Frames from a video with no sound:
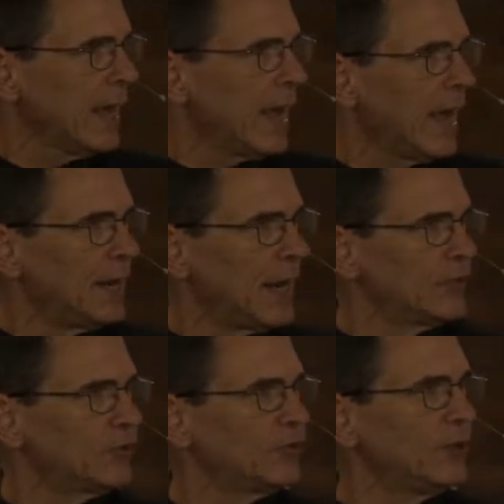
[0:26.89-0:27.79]
And I
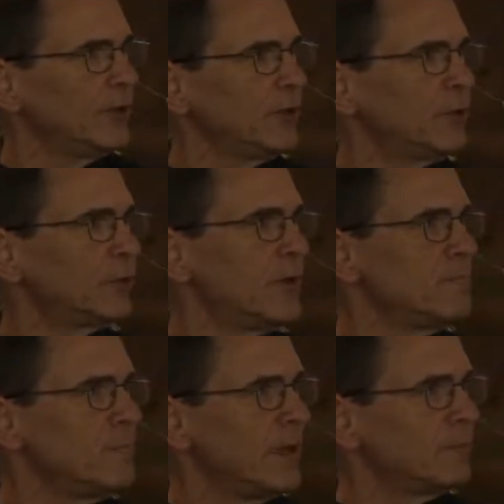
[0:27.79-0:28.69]
still
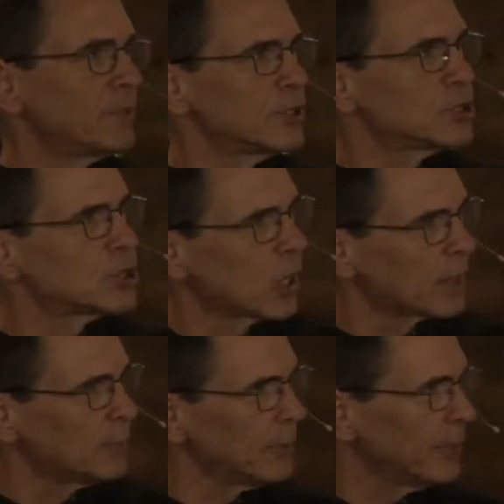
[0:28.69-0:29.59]
remember
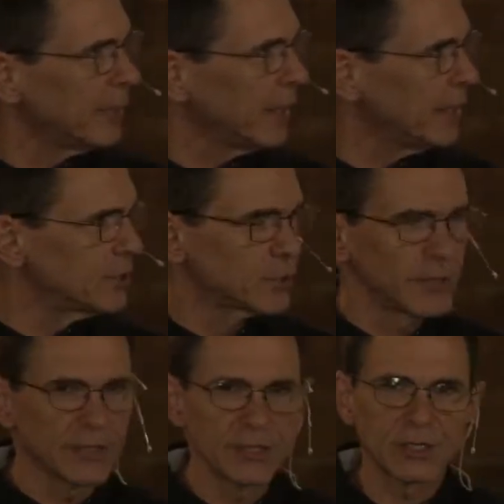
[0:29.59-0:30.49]
sharply
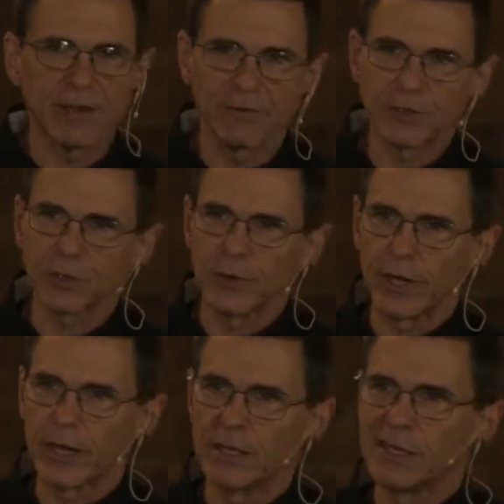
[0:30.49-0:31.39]
entering the 7th
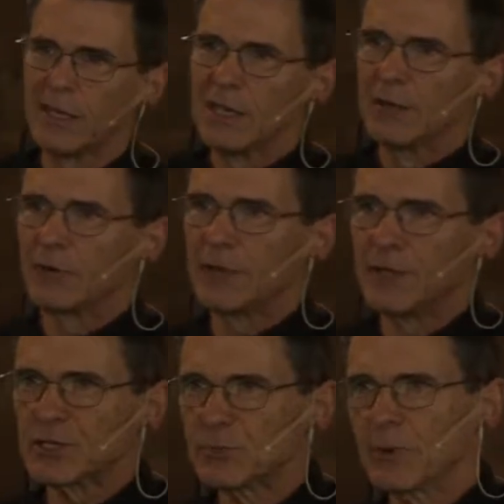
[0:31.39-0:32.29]
grade for the
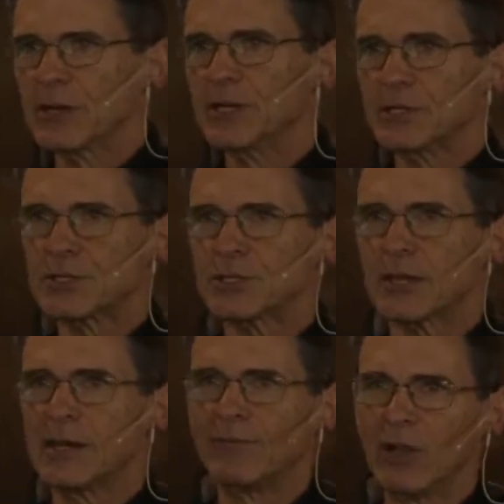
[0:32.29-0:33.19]
experience
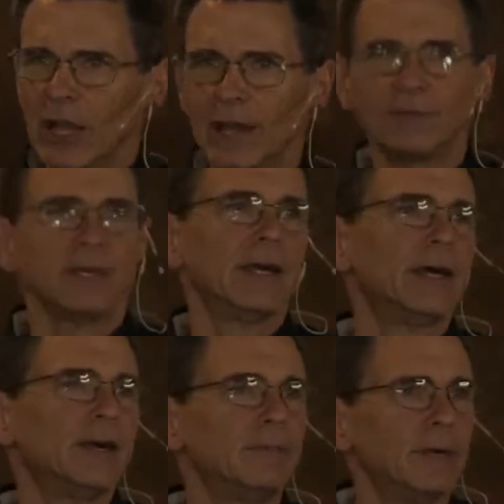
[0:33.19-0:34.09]
of a
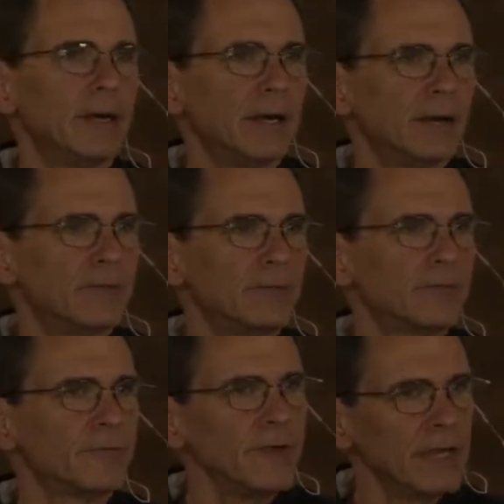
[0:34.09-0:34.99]
lifetime of
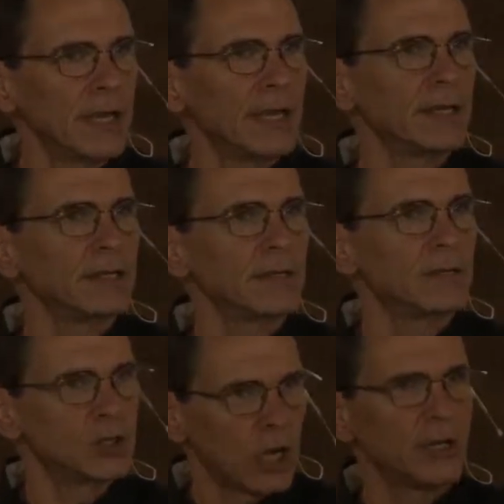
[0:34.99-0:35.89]
feeling
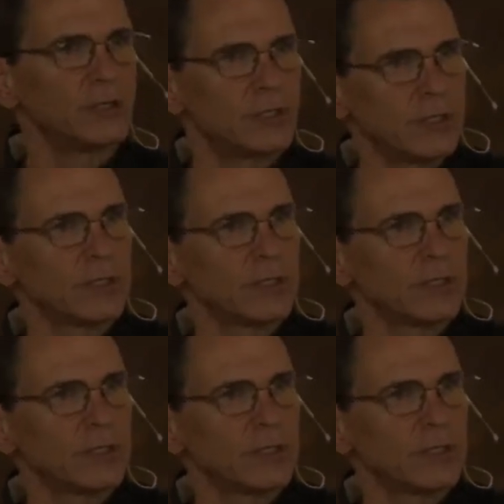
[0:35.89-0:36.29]
judged,